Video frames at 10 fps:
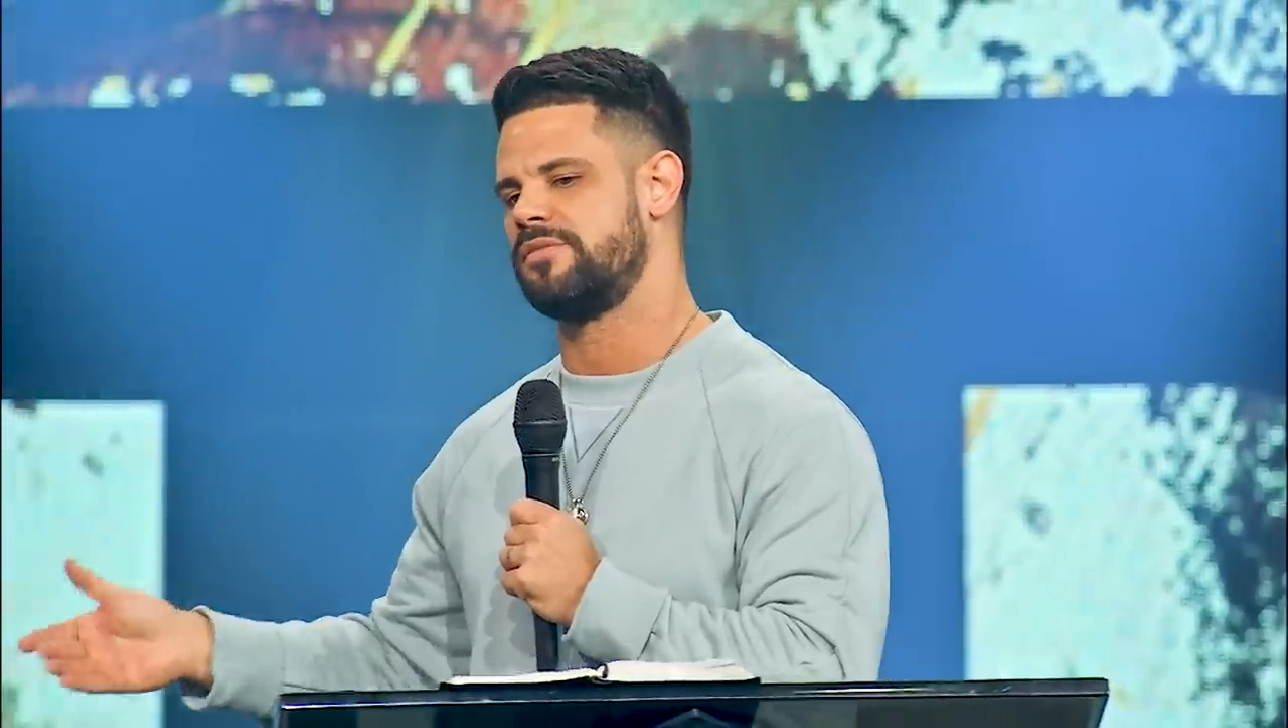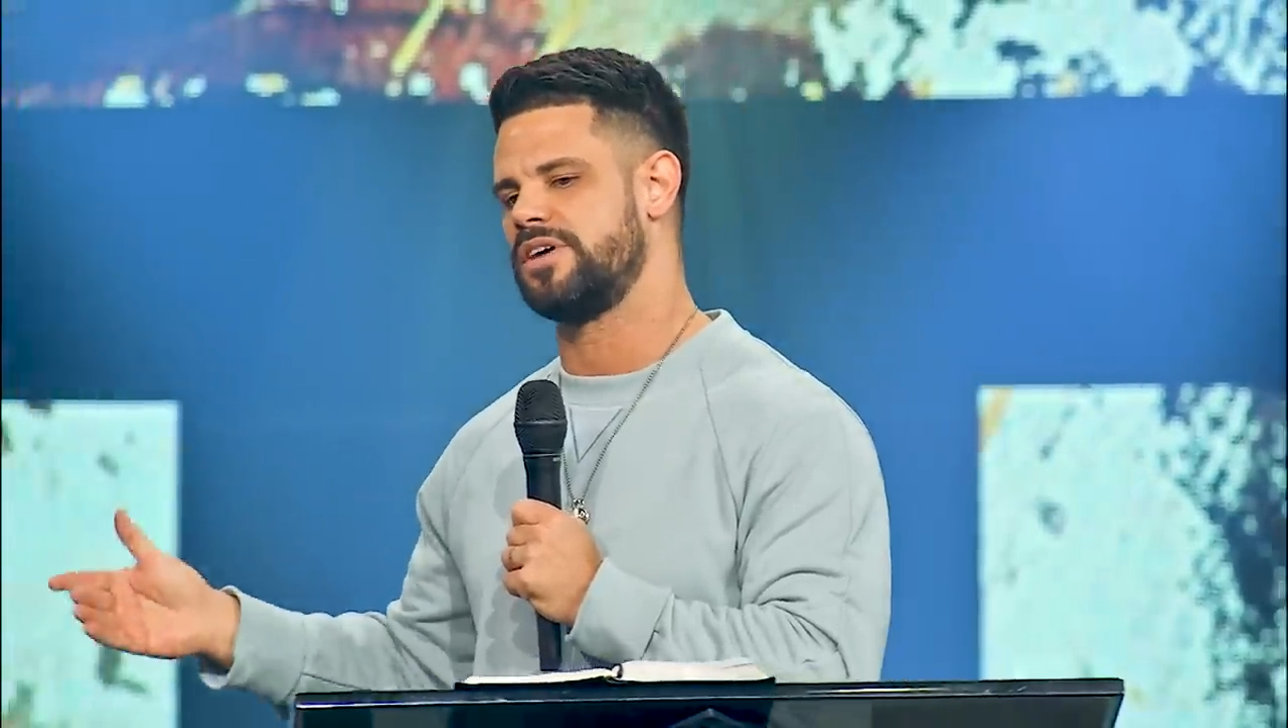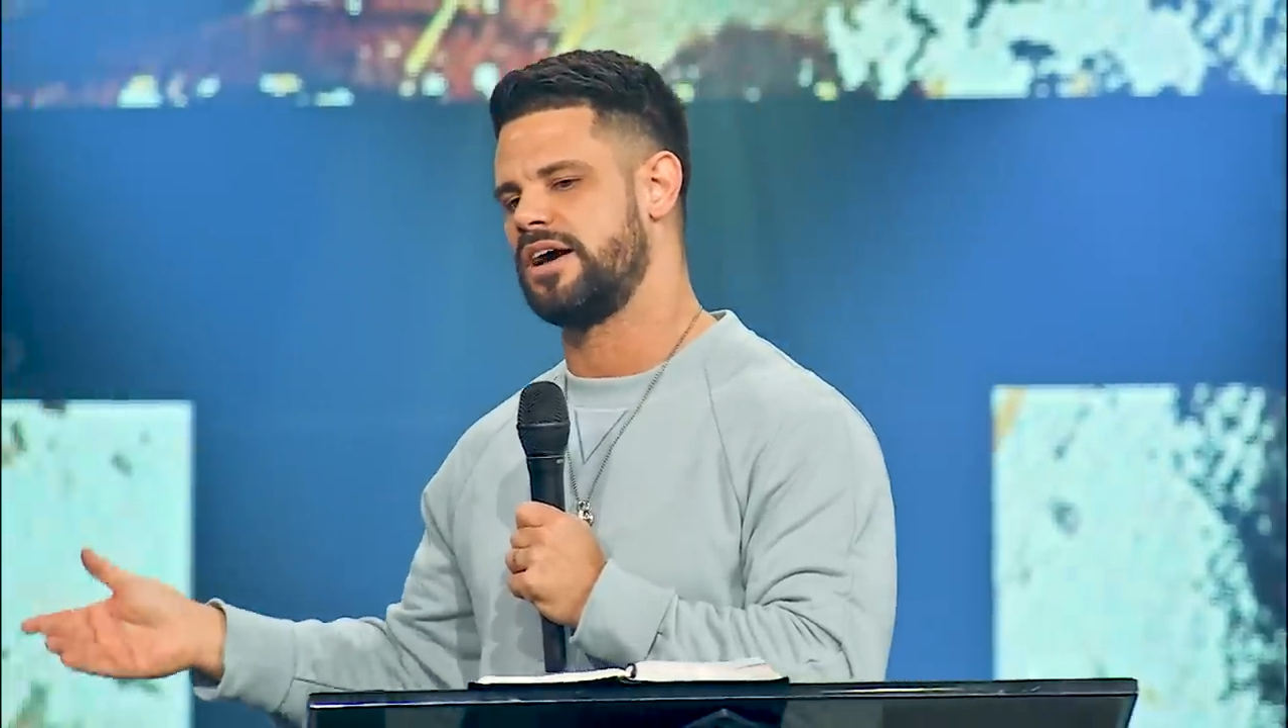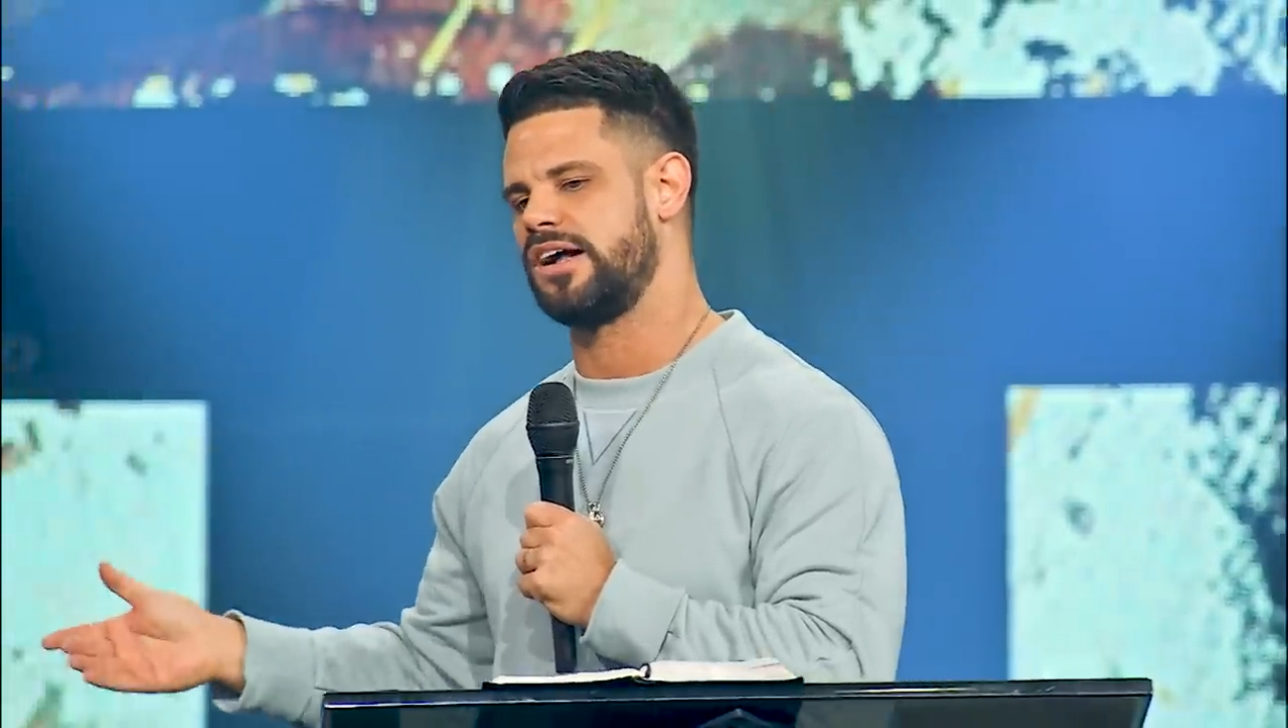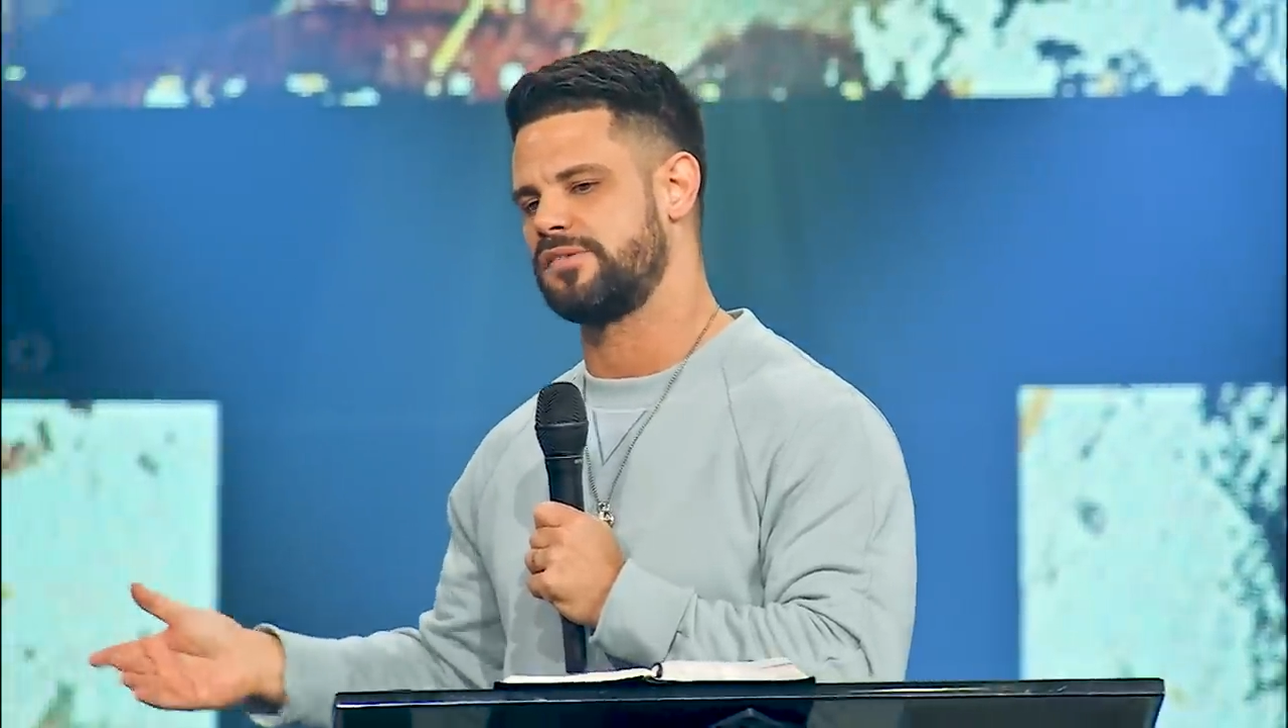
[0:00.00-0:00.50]
of
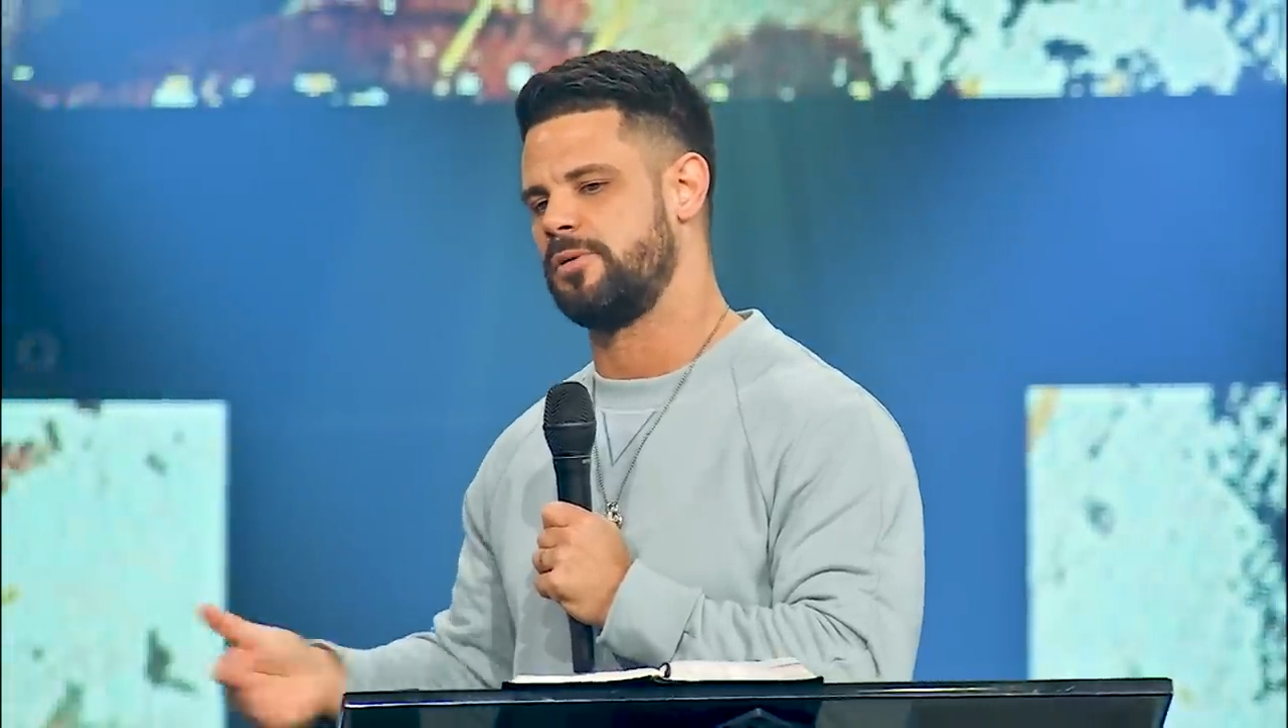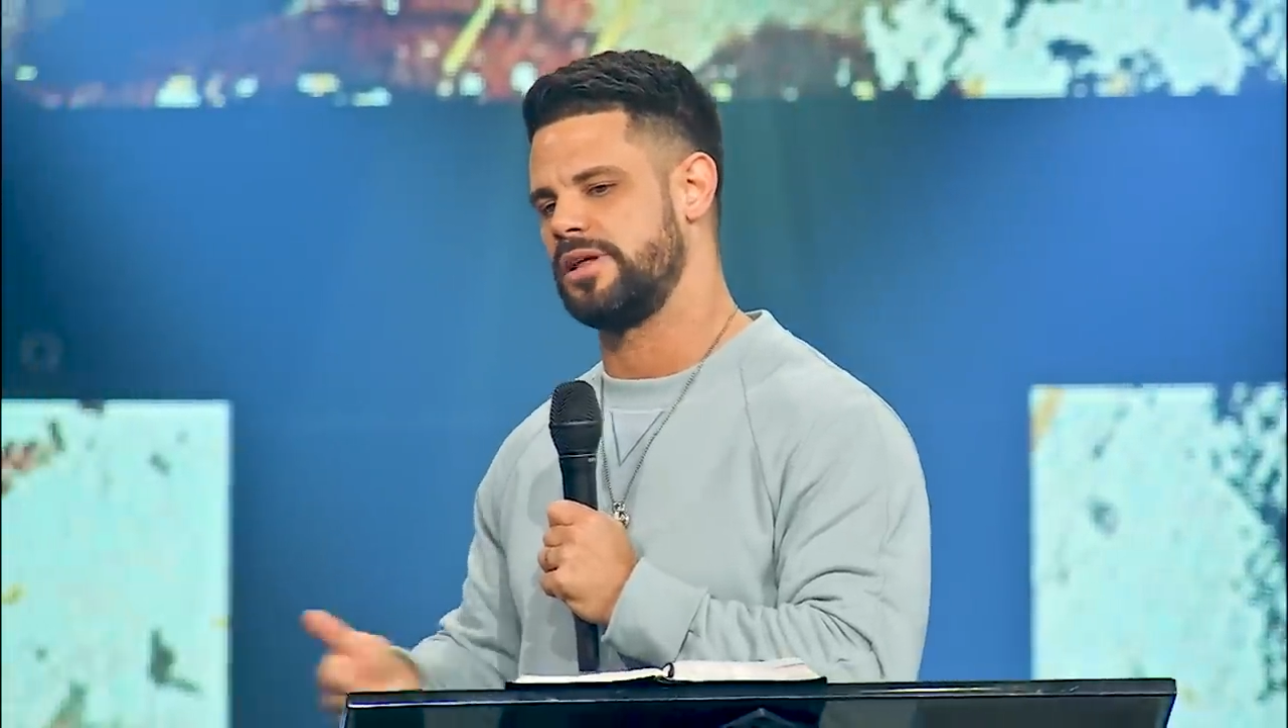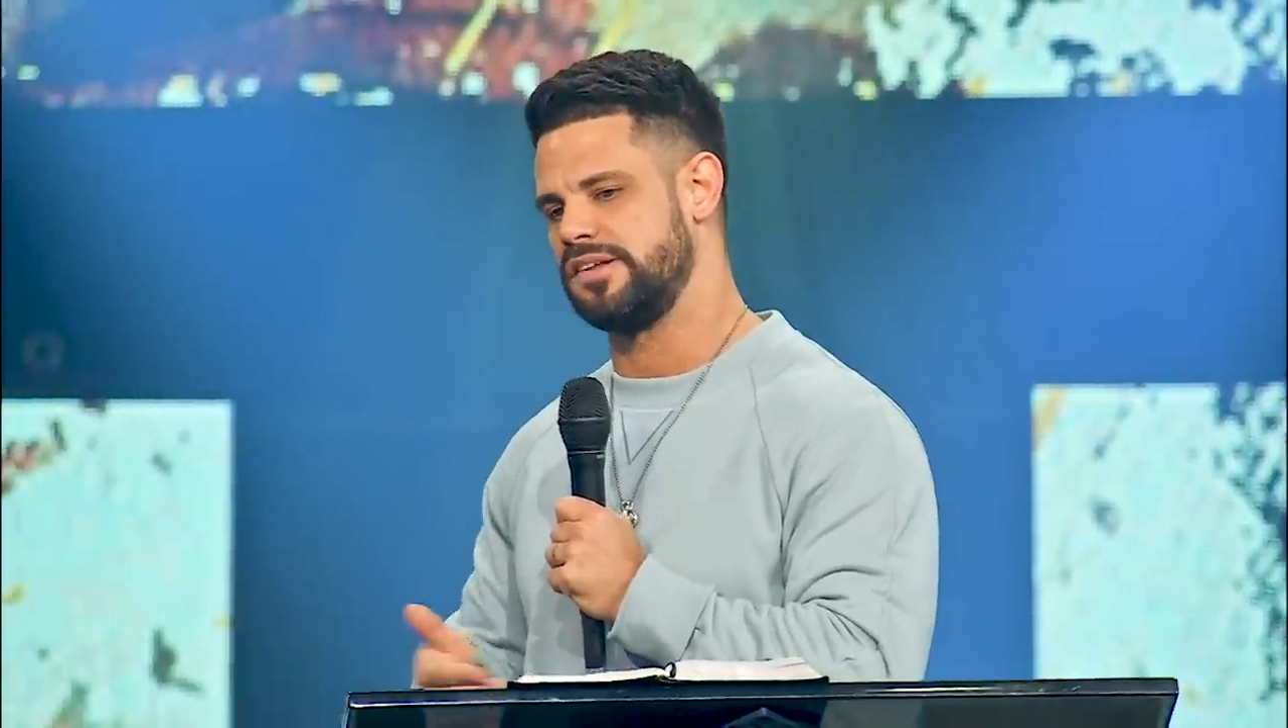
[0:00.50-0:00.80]
the gospel